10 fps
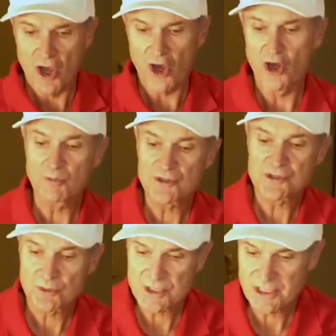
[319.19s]

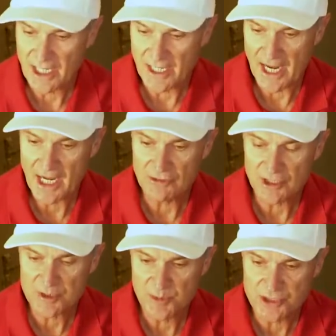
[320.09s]
almost so it's at an
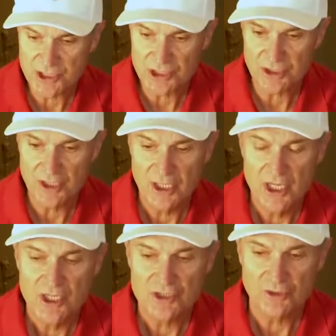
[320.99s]
address position.
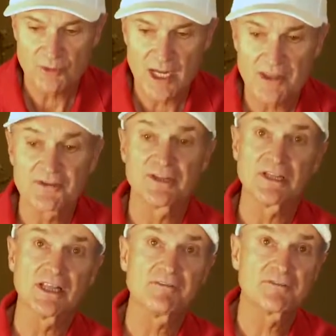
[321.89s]
So rather than
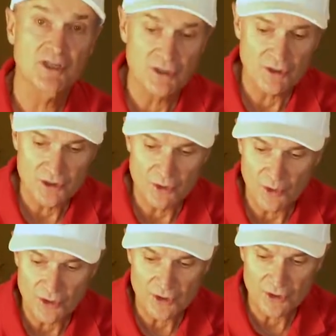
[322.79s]
lifting,
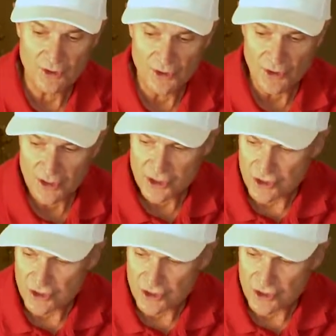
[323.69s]
you're going to learn